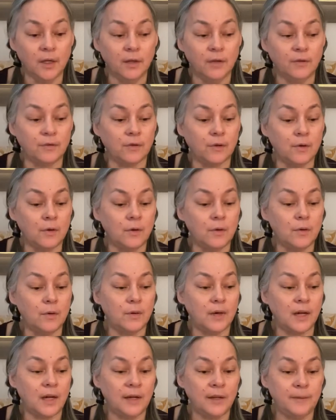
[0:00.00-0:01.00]

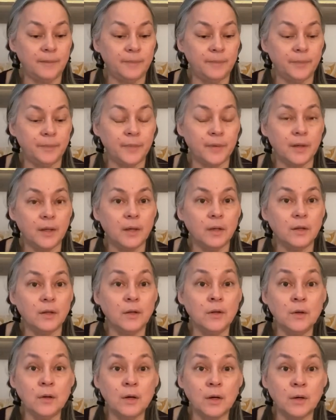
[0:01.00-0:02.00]
So,
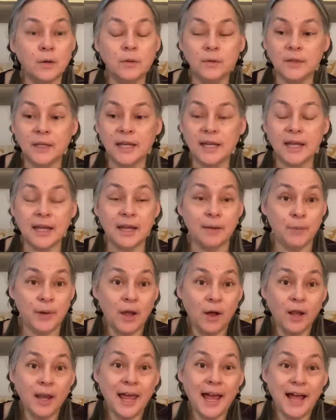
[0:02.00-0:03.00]
you know, like we
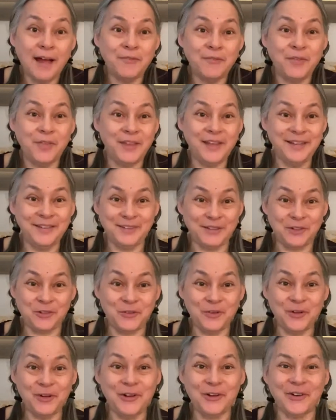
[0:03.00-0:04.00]
all have things that
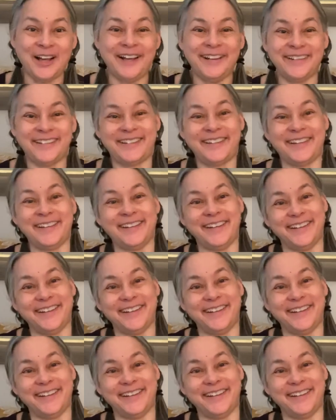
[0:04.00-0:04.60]
trigger us.